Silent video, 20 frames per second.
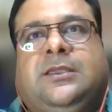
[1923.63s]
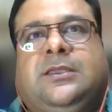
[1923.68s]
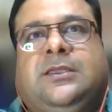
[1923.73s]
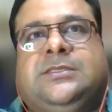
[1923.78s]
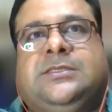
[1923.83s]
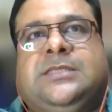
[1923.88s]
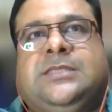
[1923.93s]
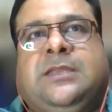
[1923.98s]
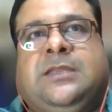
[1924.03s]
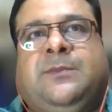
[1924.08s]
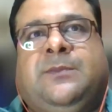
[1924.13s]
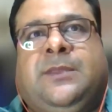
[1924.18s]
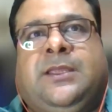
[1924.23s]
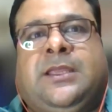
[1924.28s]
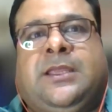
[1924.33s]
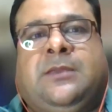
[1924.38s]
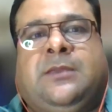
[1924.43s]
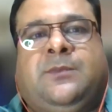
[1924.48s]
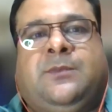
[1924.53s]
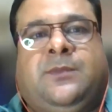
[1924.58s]
streaming
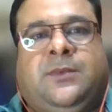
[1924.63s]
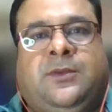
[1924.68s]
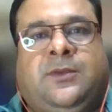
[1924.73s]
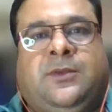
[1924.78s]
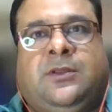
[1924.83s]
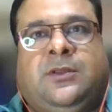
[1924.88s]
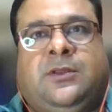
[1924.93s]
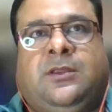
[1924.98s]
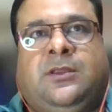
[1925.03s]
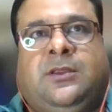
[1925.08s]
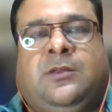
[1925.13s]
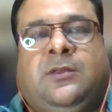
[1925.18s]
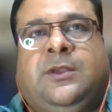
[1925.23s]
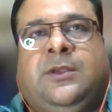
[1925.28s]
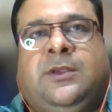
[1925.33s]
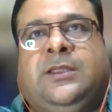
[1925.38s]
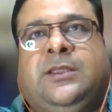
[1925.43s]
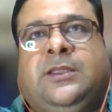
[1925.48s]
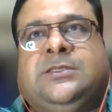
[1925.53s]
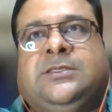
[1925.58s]
app, you're, you're
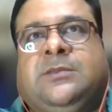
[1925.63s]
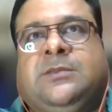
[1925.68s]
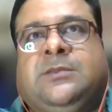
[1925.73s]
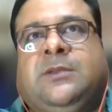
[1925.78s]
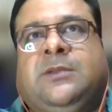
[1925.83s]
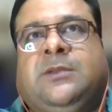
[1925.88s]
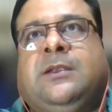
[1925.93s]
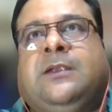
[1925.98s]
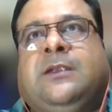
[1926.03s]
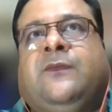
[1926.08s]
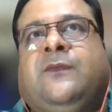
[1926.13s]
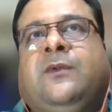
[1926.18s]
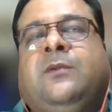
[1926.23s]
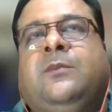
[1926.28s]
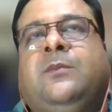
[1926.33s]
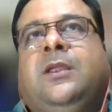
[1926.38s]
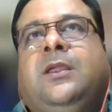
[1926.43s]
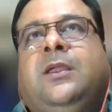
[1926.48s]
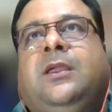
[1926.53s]
building a streaming platform.